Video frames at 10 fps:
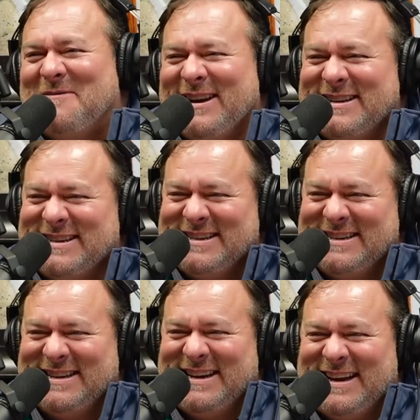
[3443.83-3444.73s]
That's right. We'll
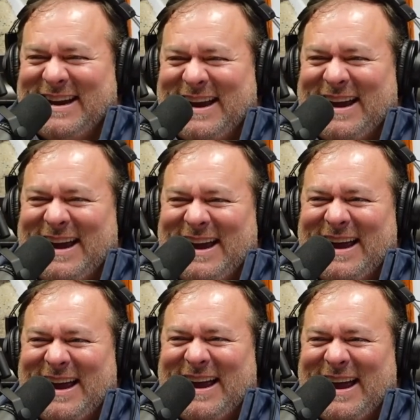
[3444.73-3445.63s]
eat some fried
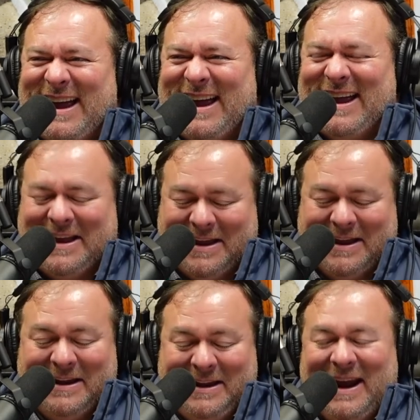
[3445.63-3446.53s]
conch or whatever,
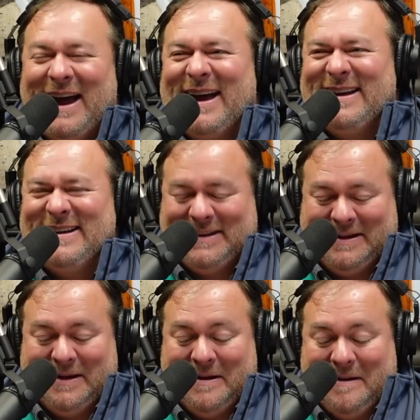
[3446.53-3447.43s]
and some
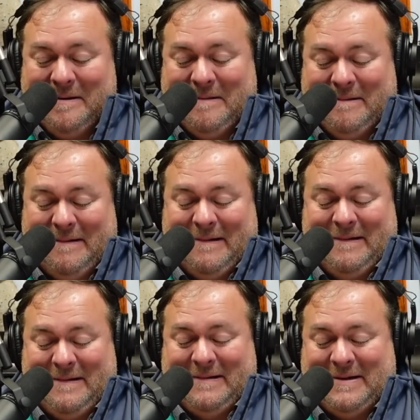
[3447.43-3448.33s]
fries, and they're good
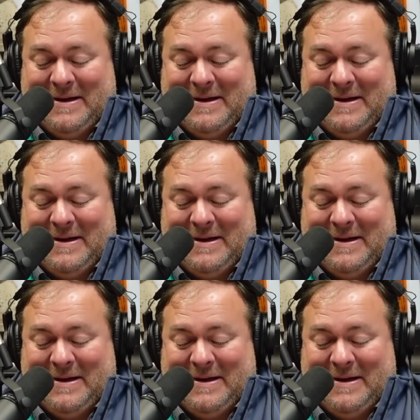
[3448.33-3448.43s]
with that.